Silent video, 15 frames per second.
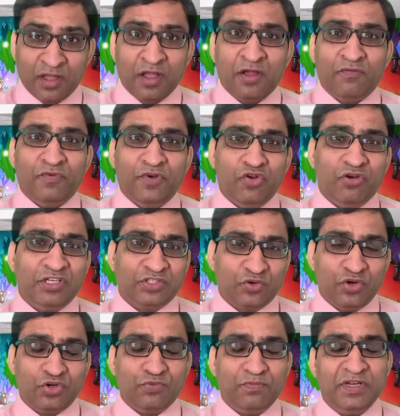Video is going
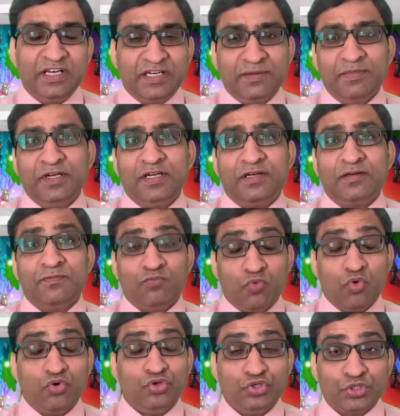to be a little bit
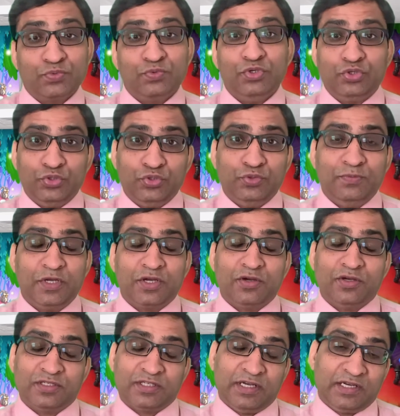more useful to you
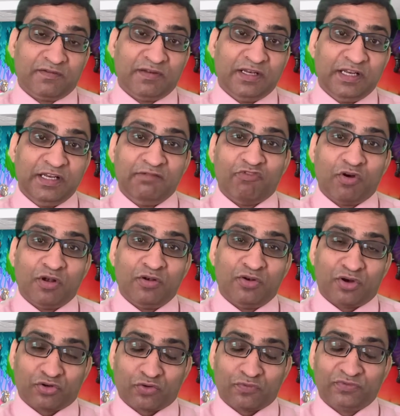because it will involve a lot
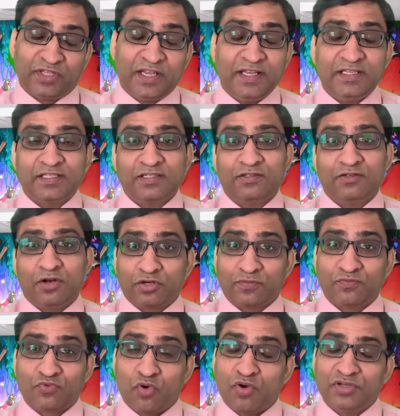of things, a lot of
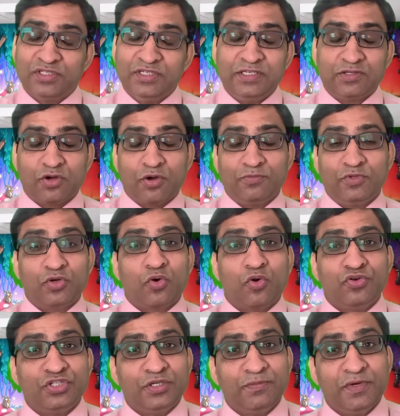causes of the
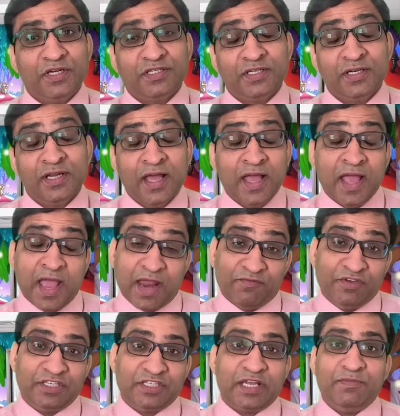constipation and
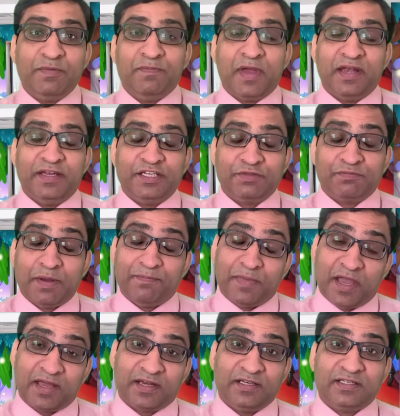which can be managed by
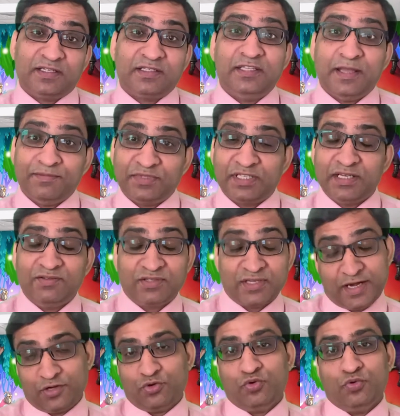parents themselves
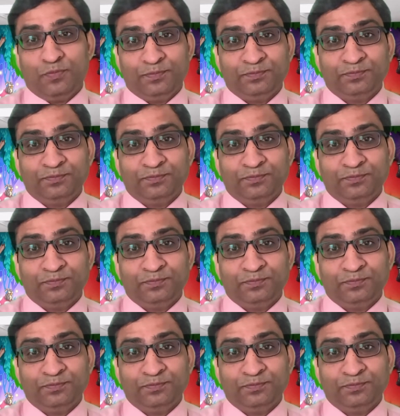at home.